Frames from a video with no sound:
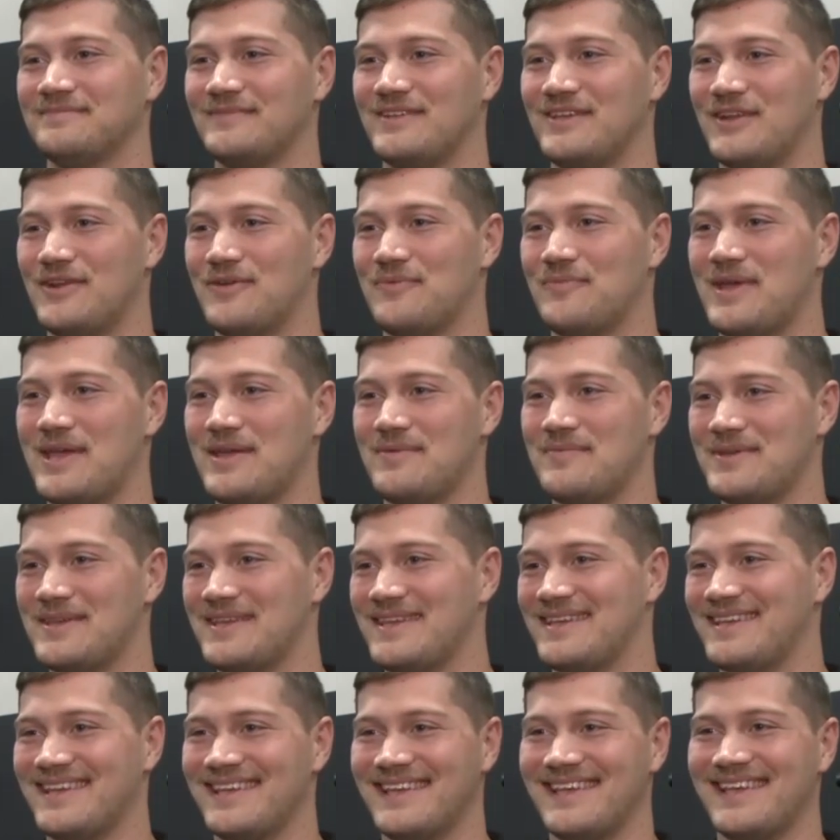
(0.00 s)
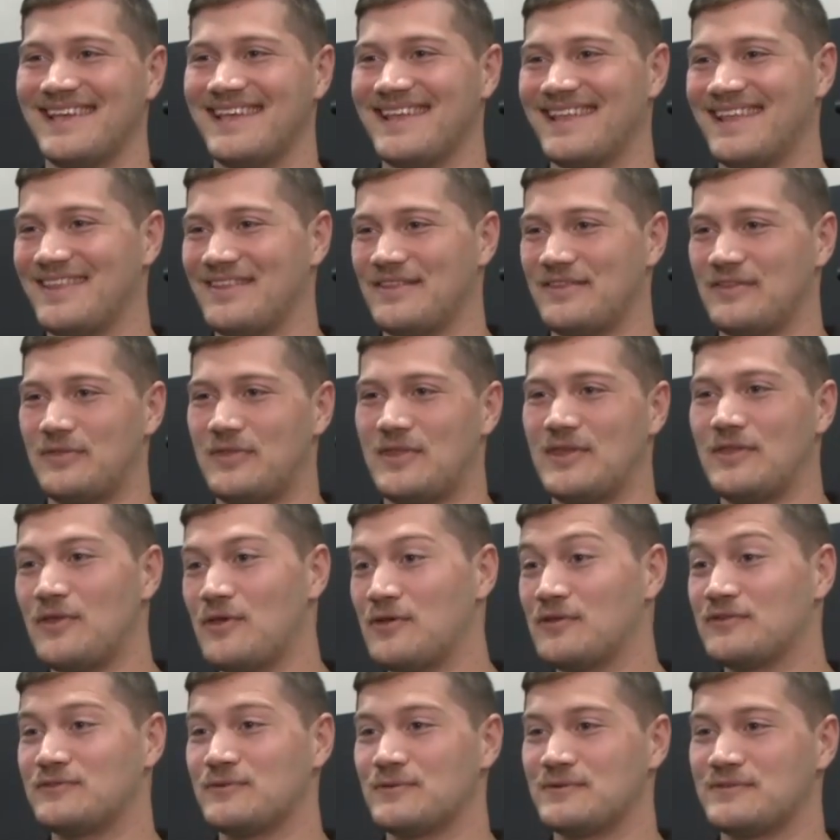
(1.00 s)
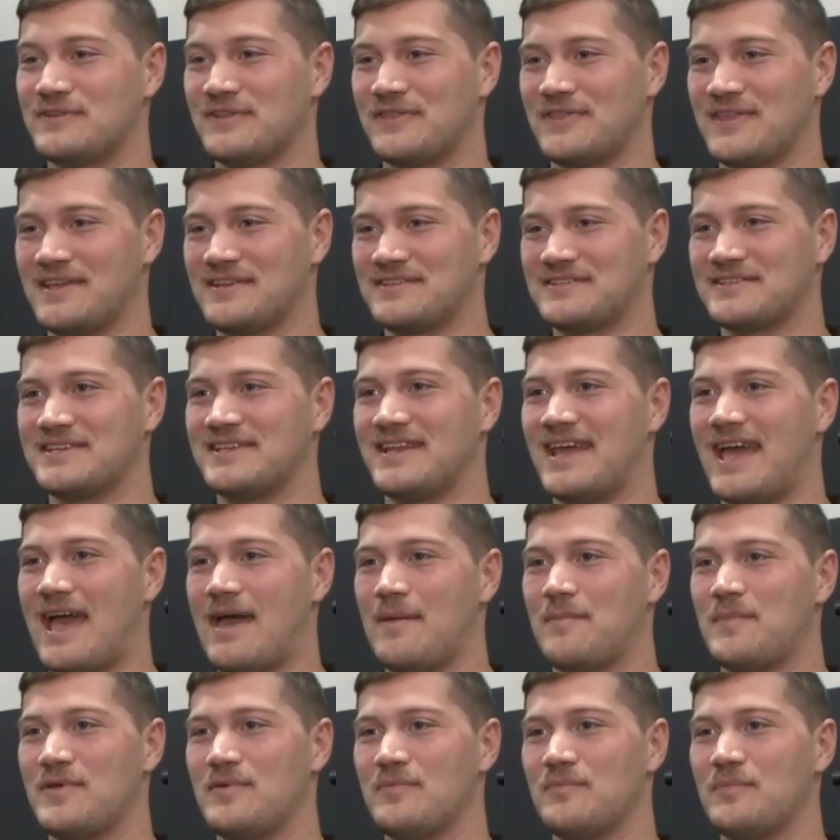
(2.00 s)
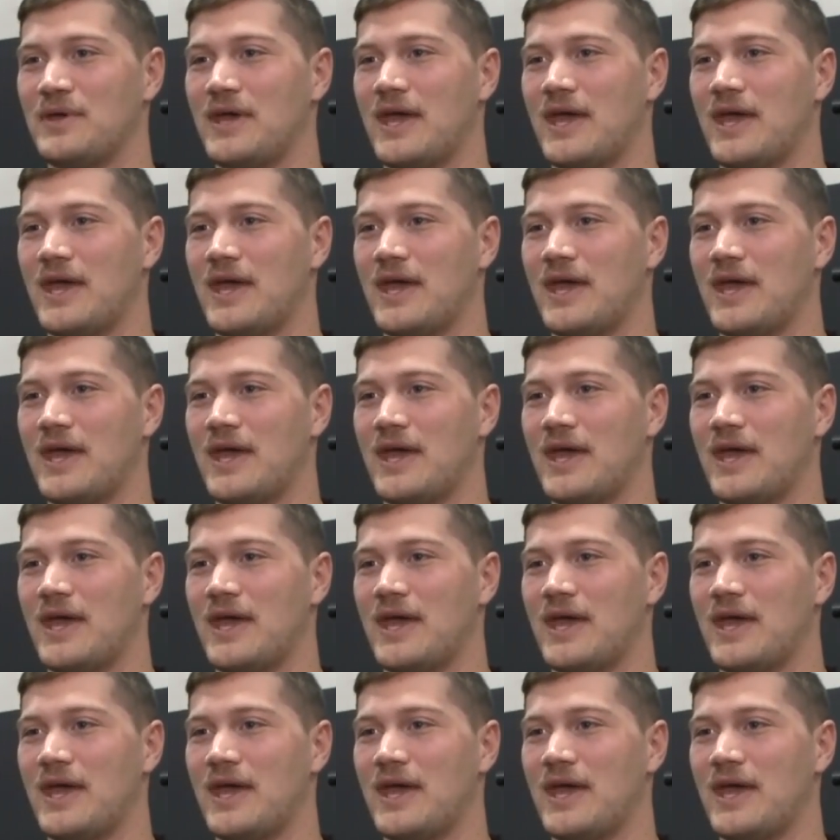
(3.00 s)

you know maybe th- those sorts of things can happen.